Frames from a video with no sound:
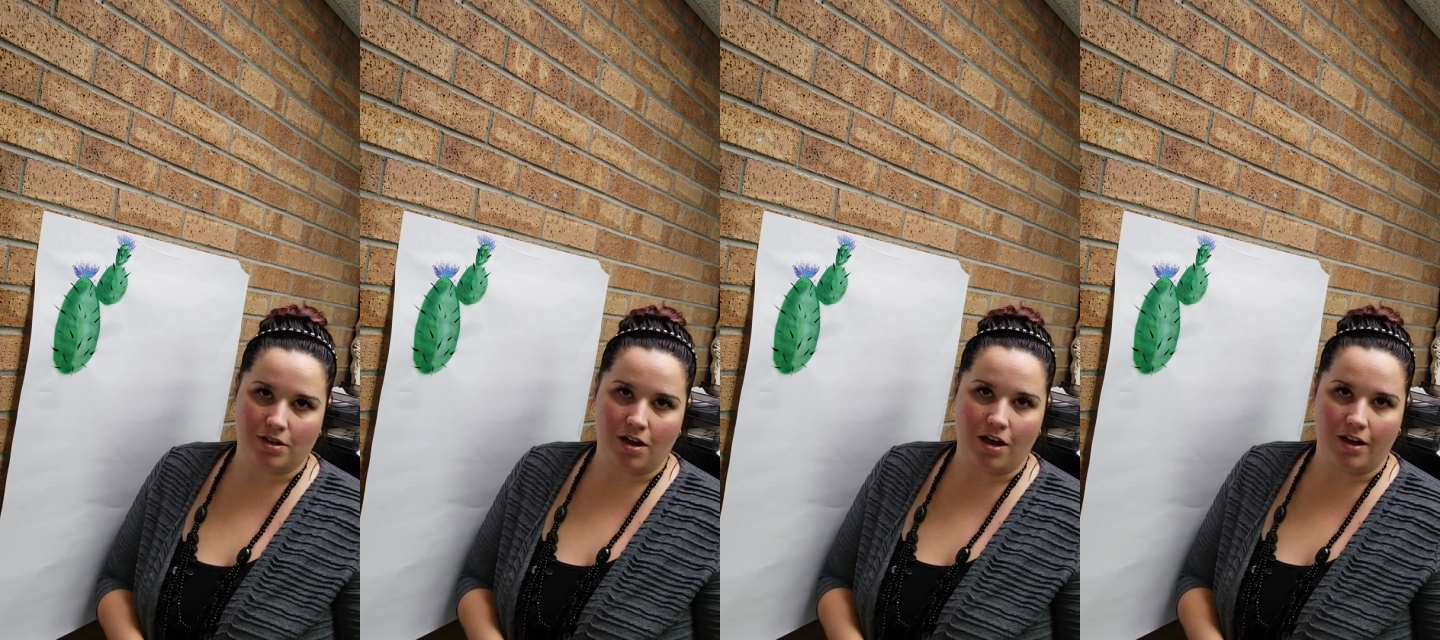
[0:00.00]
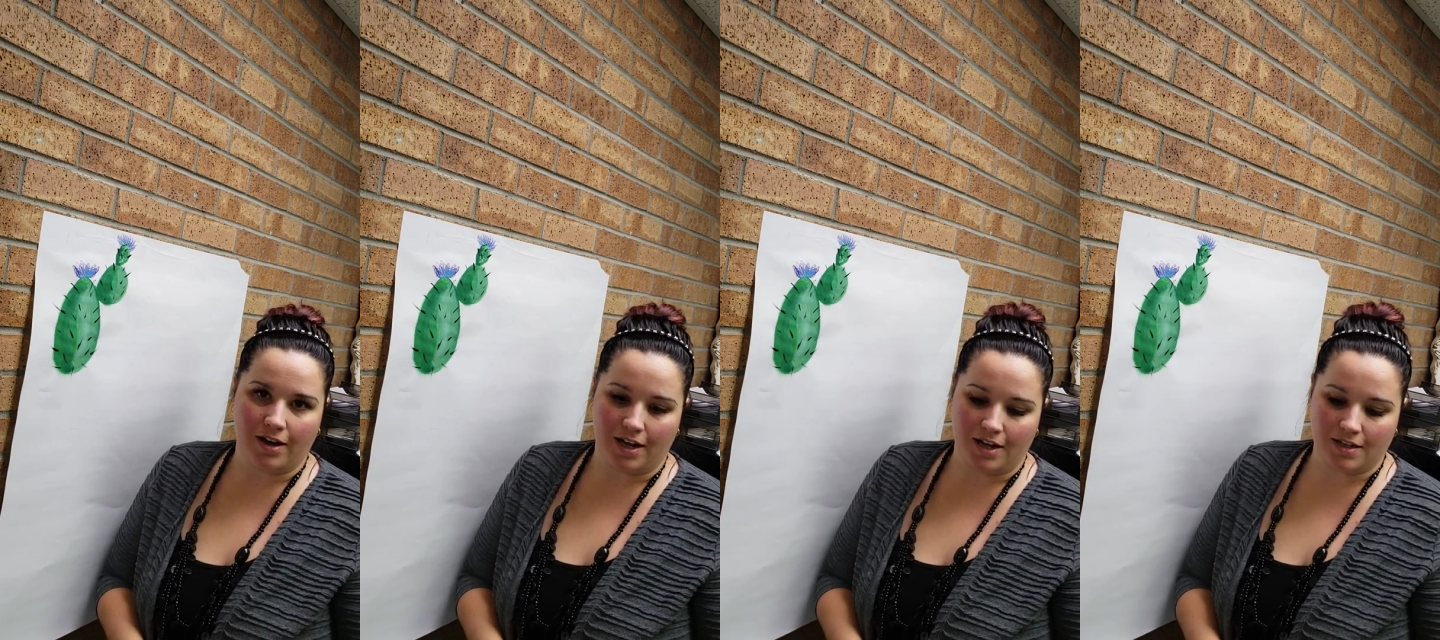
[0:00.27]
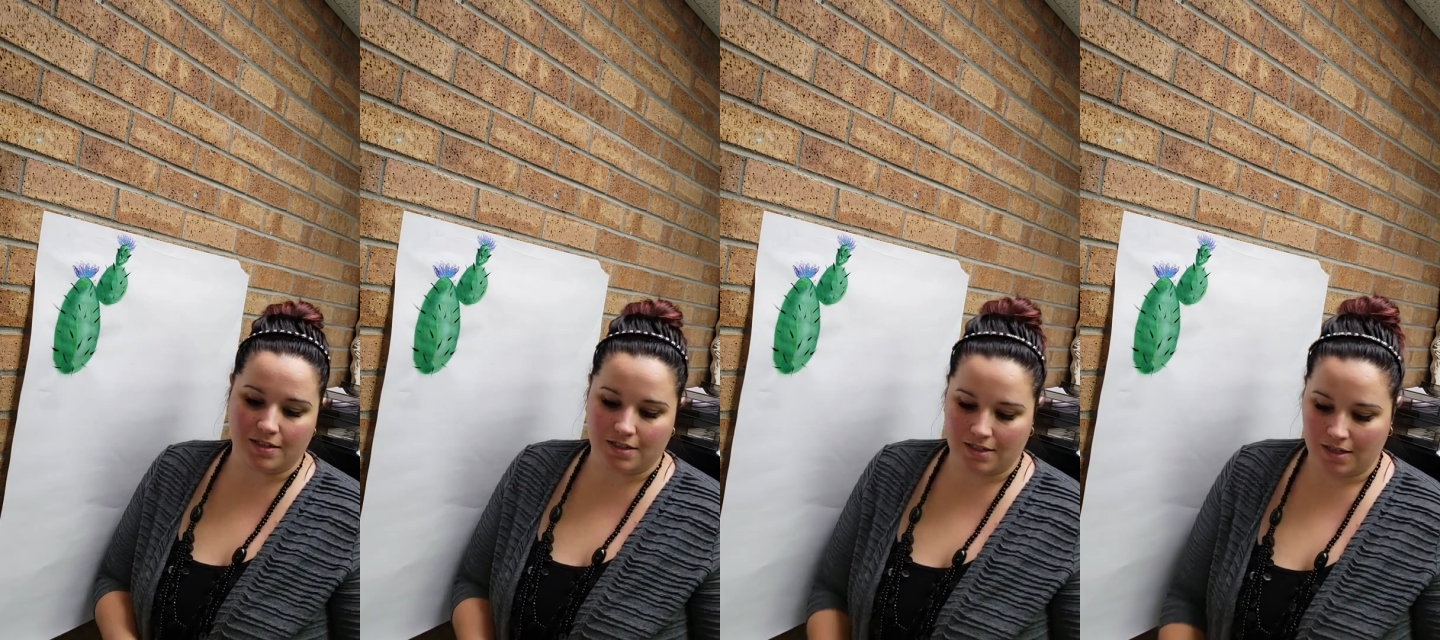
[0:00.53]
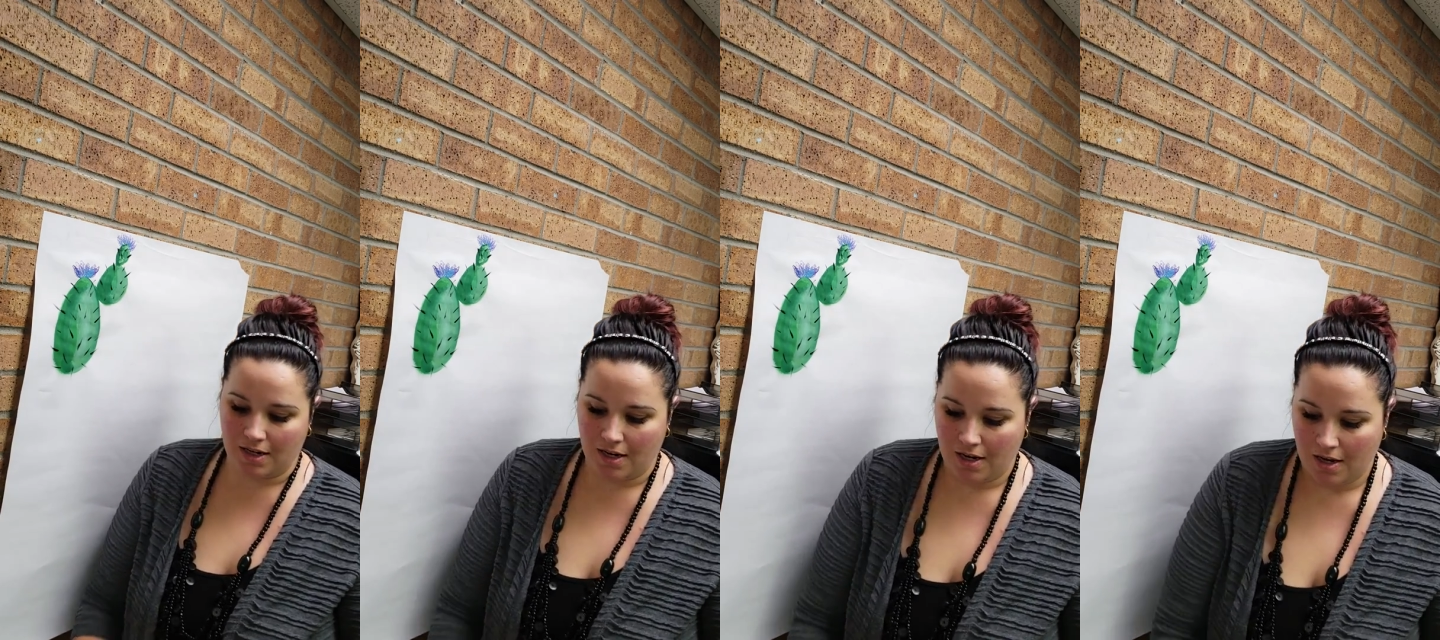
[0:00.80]
on it.
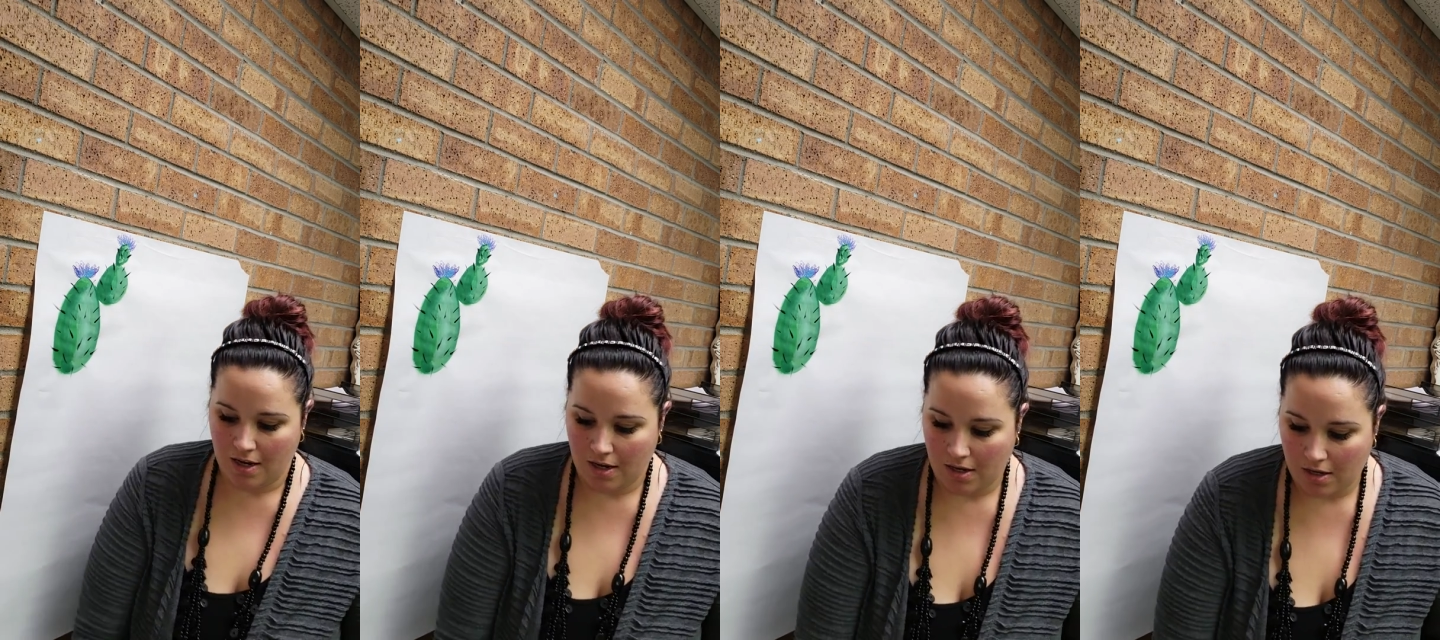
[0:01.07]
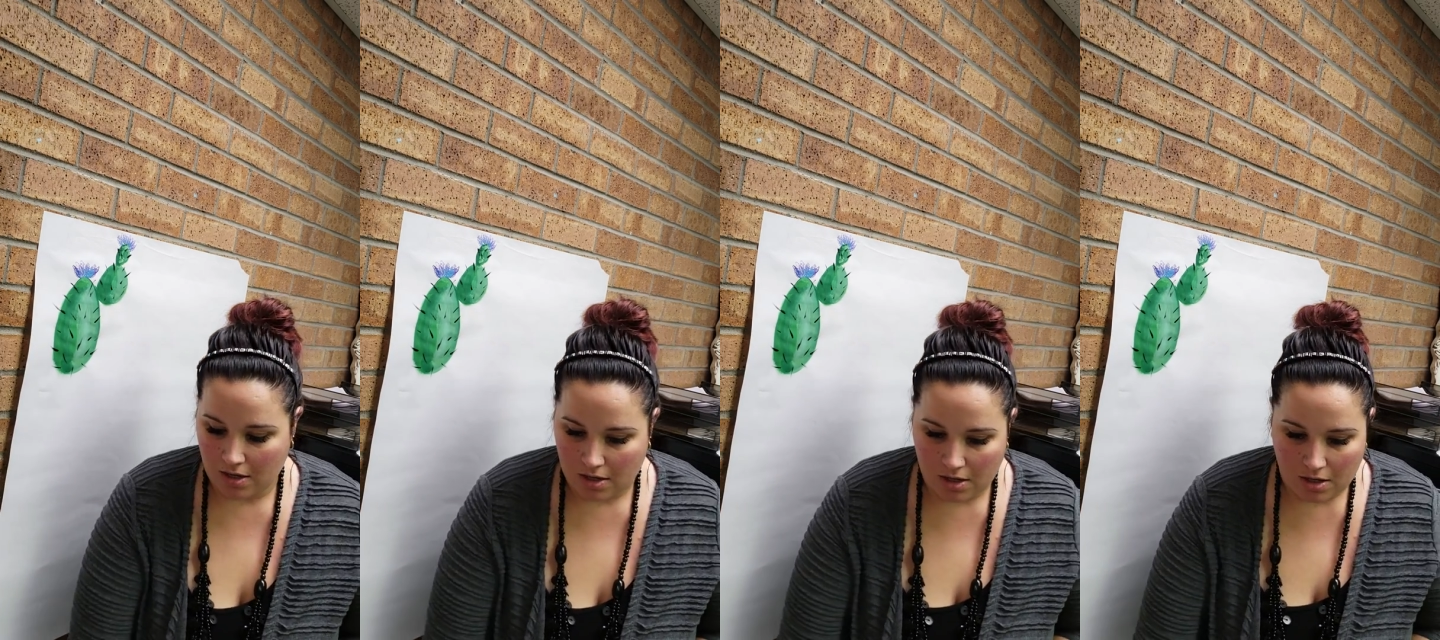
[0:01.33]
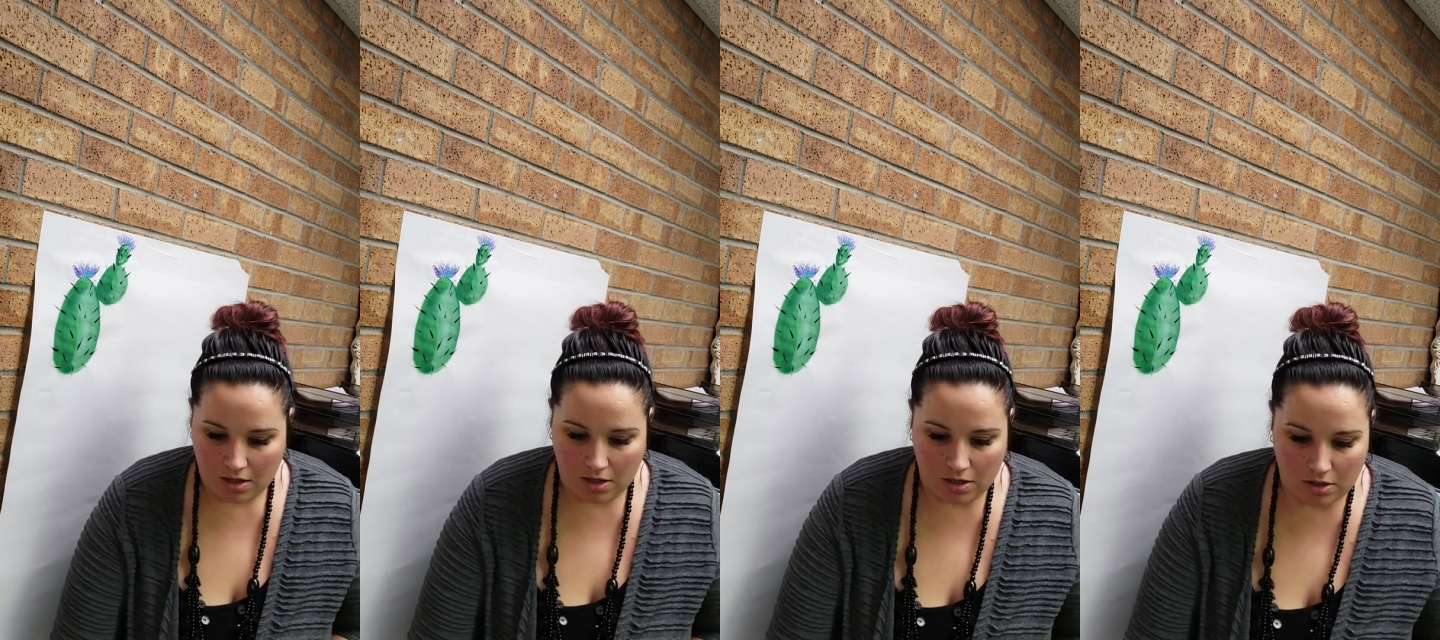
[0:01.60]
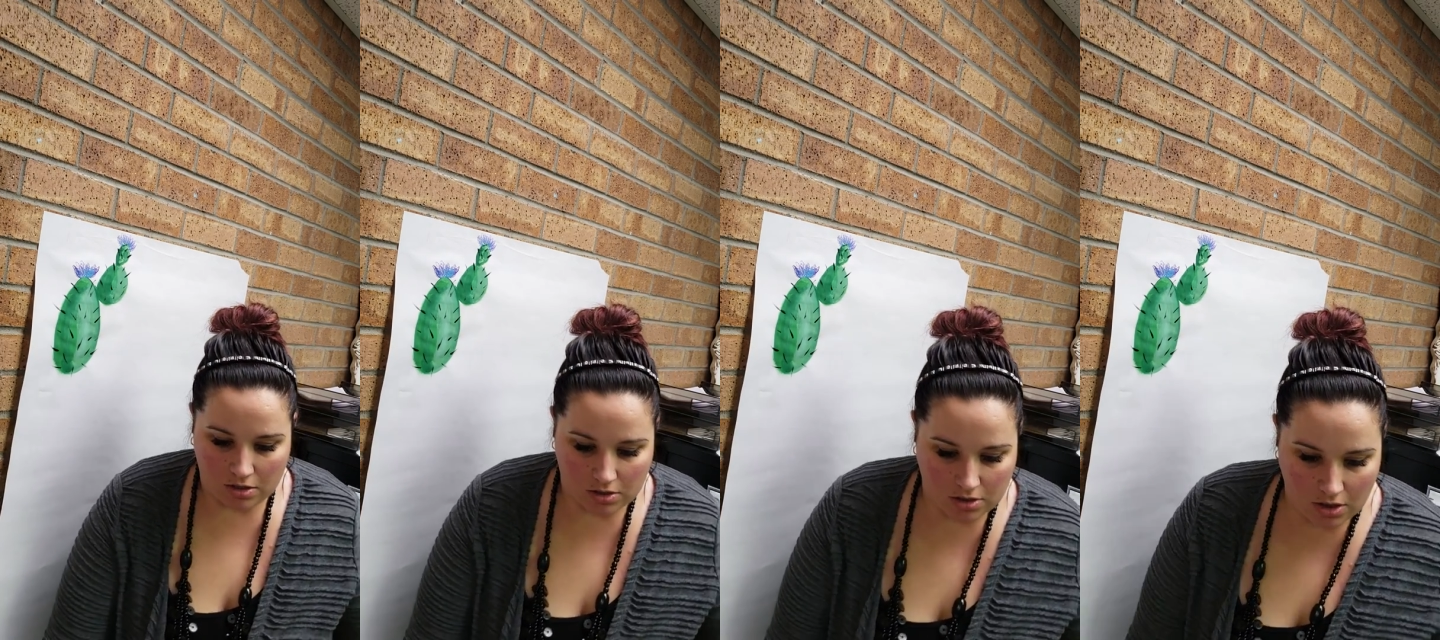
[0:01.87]

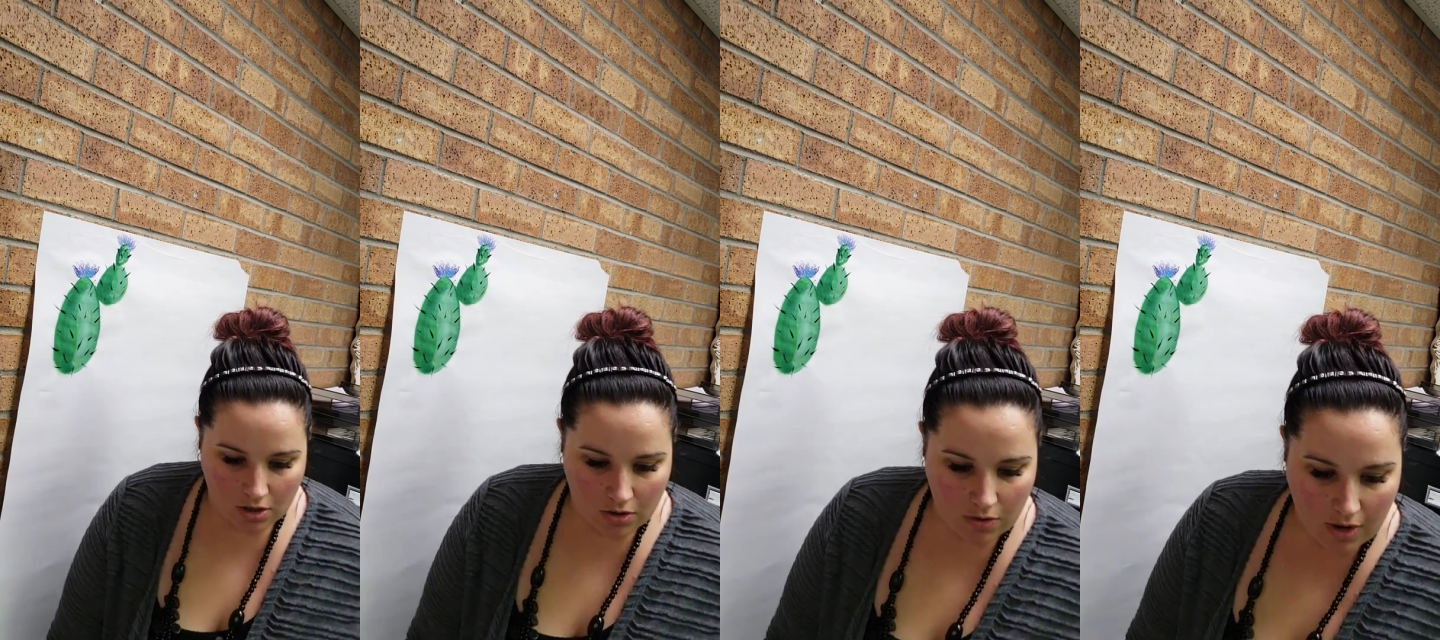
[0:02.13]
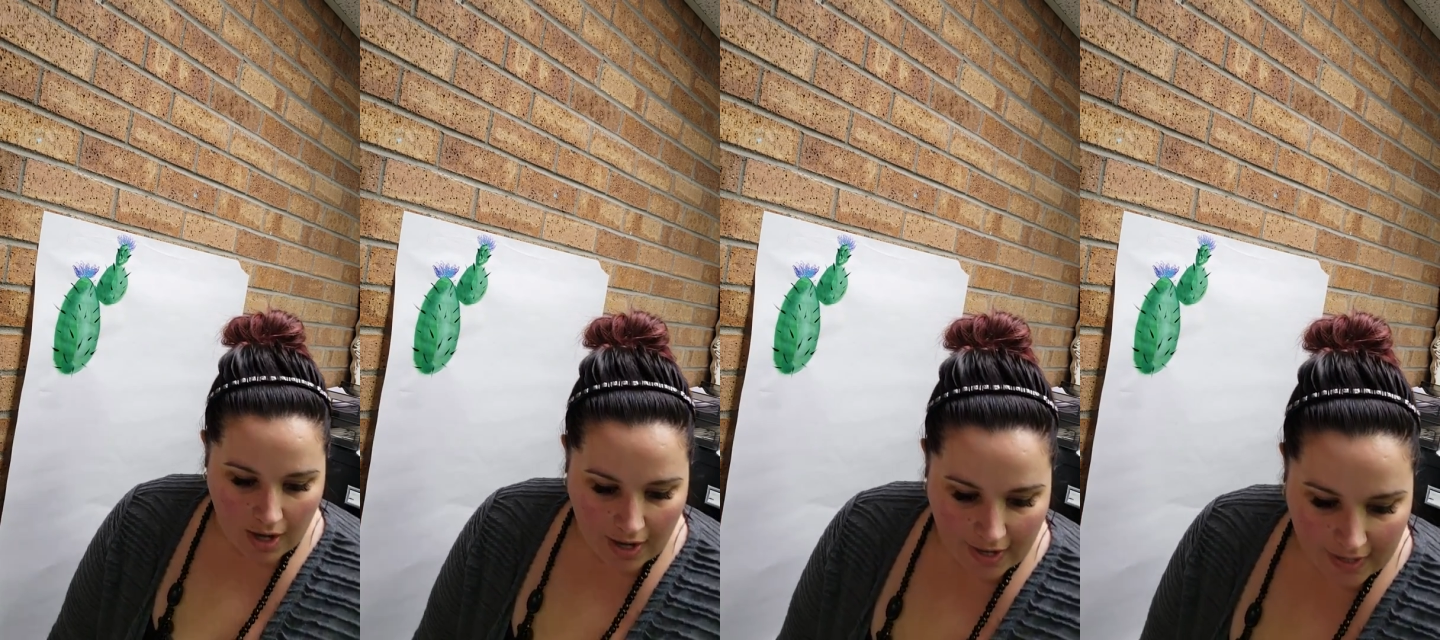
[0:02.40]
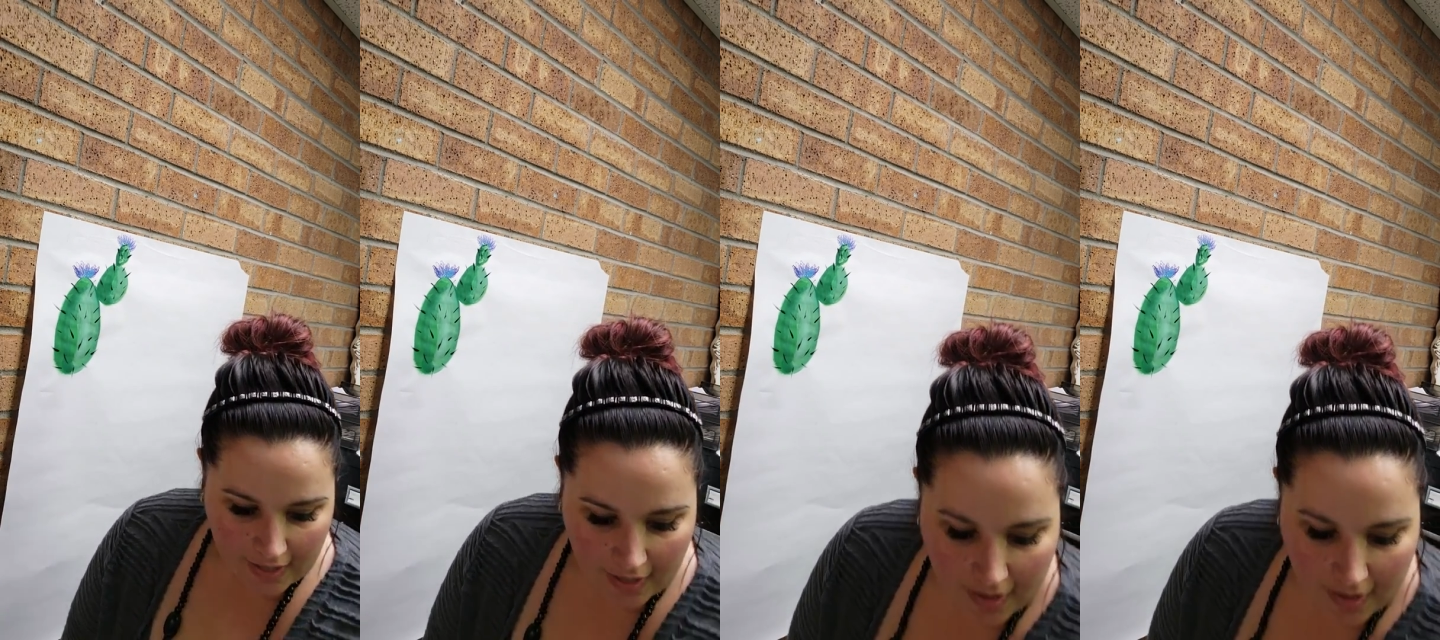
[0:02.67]
So I